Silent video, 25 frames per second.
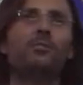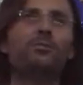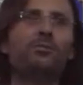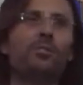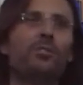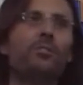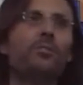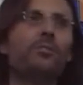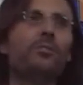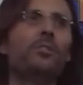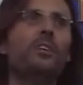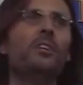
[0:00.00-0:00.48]
the
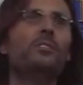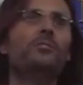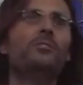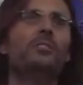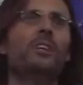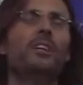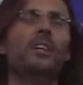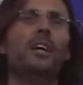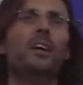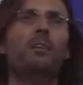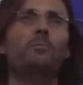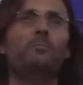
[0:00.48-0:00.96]
truth
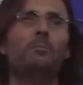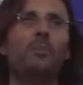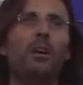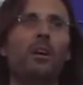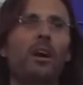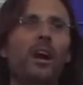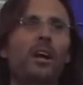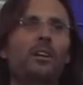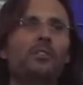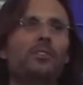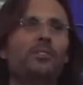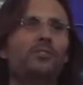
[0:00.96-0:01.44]
is that our
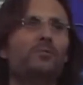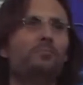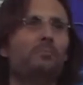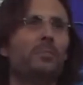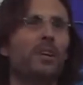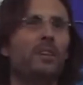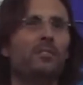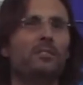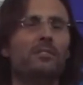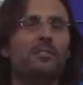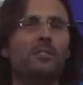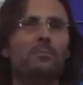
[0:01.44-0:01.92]
mind is
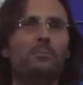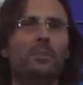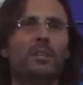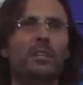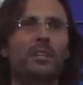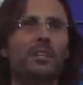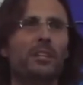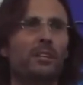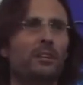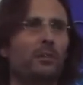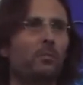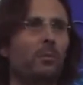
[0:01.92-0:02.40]
meant to
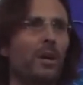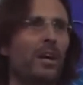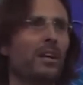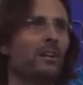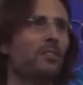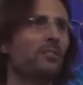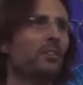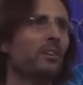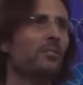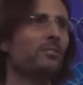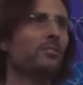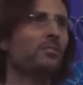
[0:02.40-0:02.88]
be, and the
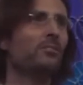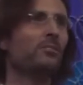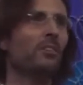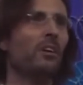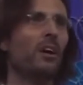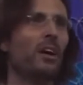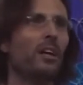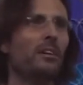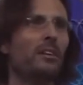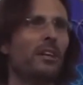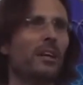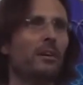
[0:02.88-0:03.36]
way God
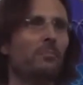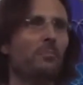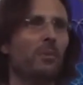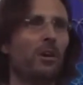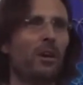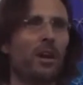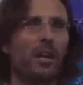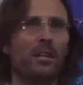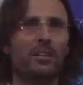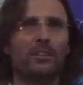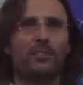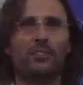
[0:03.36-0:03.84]
designed our
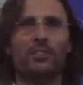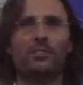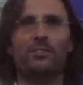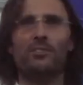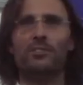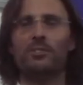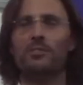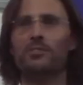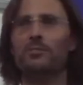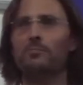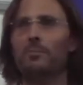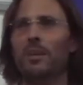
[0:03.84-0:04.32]
mind is
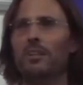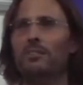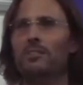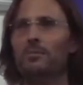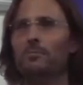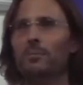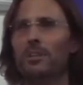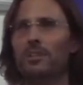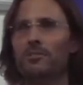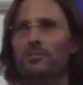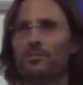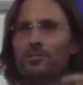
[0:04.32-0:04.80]
it's just
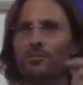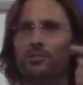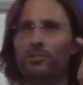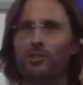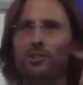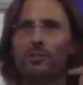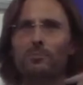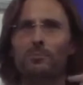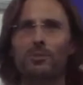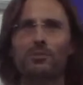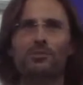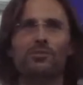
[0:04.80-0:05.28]
meant to be the
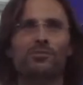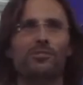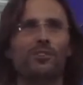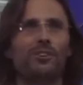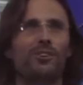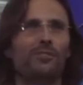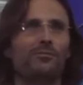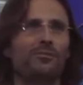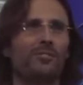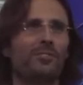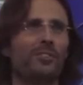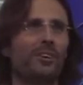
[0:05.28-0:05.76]
stupid
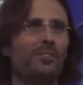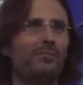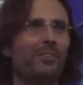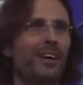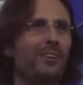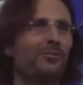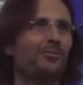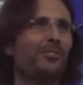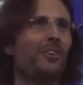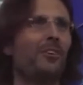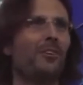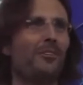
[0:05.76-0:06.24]
servant
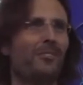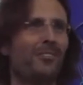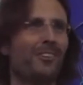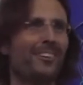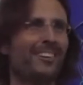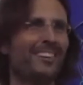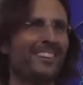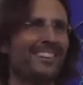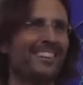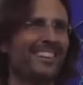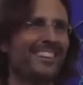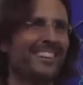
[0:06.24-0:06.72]
of our soul.
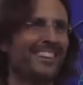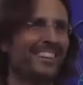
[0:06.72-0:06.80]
